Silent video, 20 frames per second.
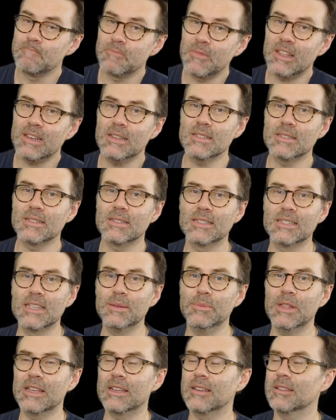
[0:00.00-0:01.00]
That doesn't
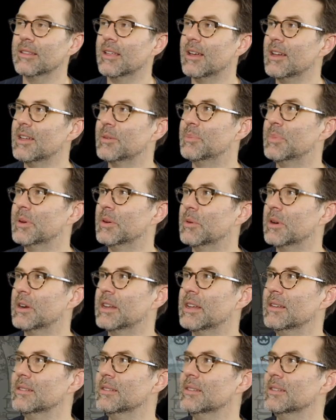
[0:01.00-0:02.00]
seem like a lot, but where
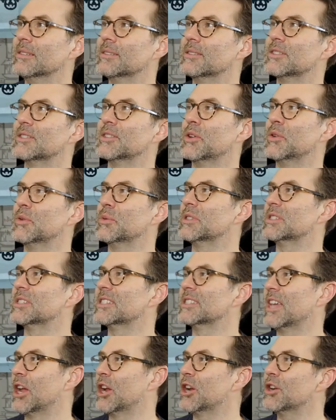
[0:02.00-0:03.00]
healing is so
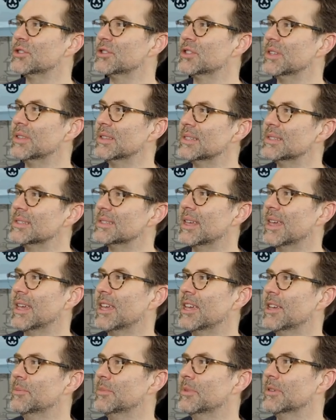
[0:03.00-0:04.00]
scarce in this
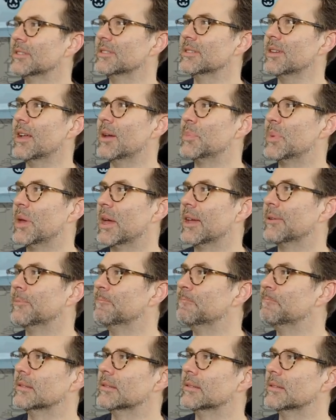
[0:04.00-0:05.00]
game, it's not bad.
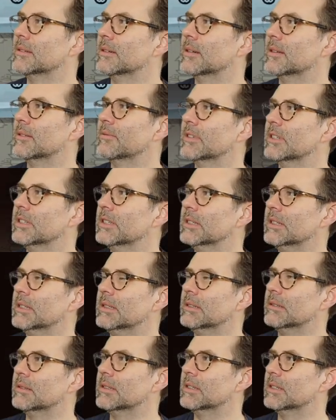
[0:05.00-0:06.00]
On we
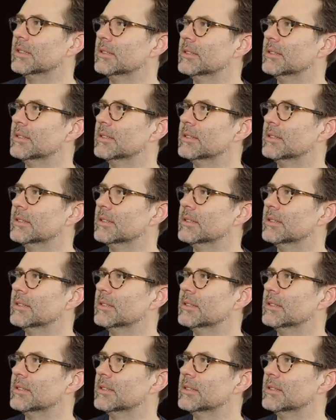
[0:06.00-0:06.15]
go.